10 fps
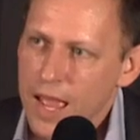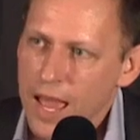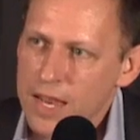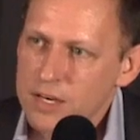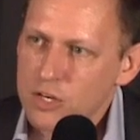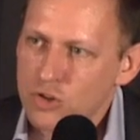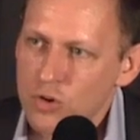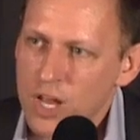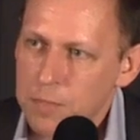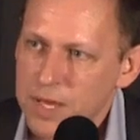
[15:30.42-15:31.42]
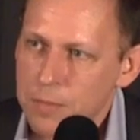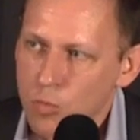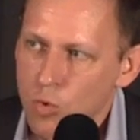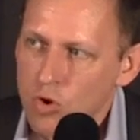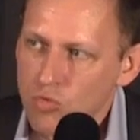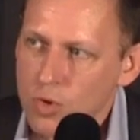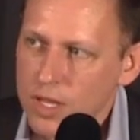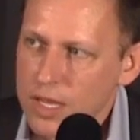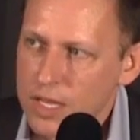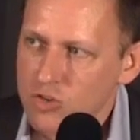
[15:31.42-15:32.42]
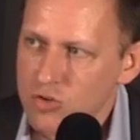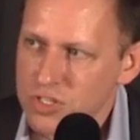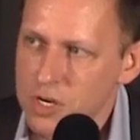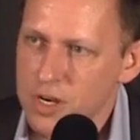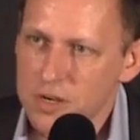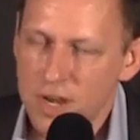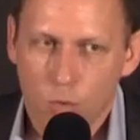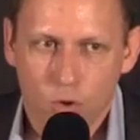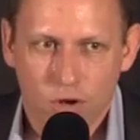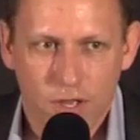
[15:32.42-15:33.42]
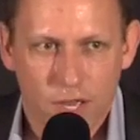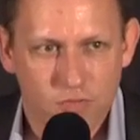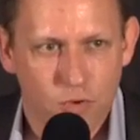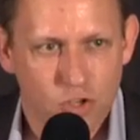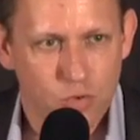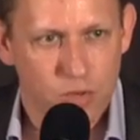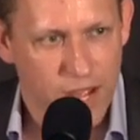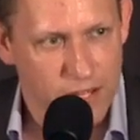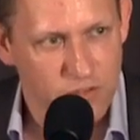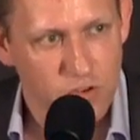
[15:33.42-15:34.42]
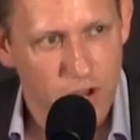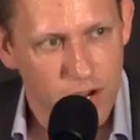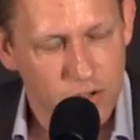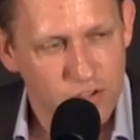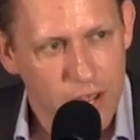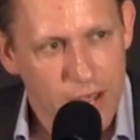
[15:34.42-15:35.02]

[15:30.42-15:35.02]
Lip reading: And it turned out people weren't really interested in networking as virtual cats and dogs.